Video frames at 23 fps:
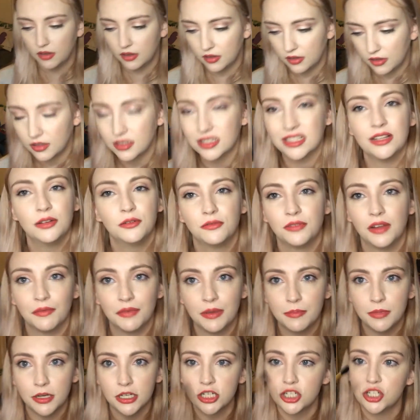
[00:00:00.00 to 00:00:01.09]
Nice little fluffy
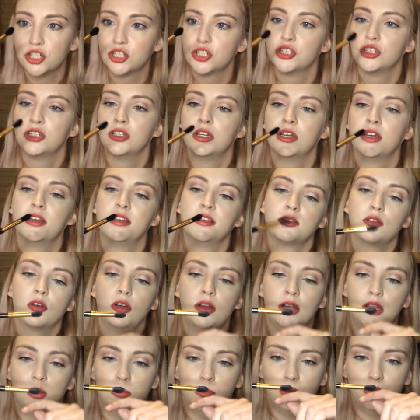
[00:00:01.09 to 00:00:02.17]
brush. Got a
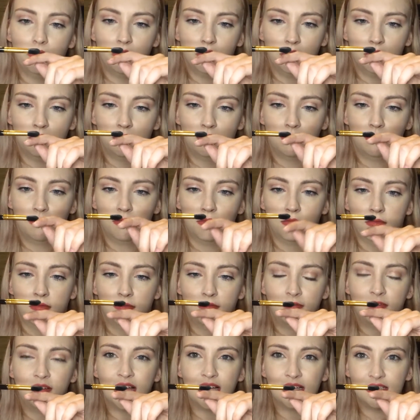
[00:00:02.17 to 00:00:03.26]
little bit of a
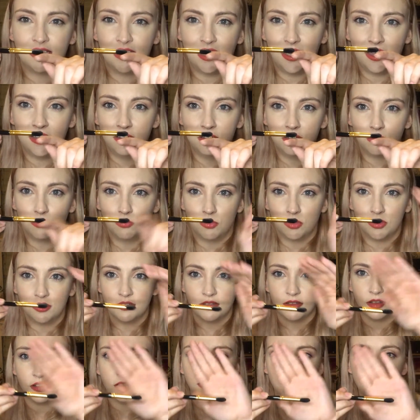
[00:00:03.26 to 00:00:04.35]
flatter edge on one
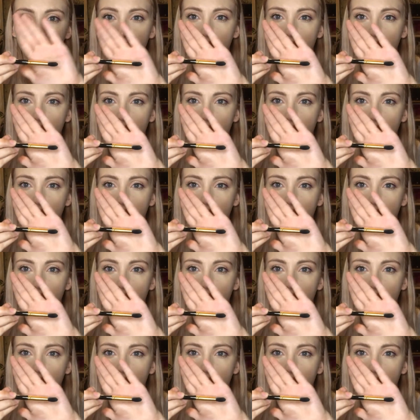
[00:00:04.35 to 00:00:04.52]
side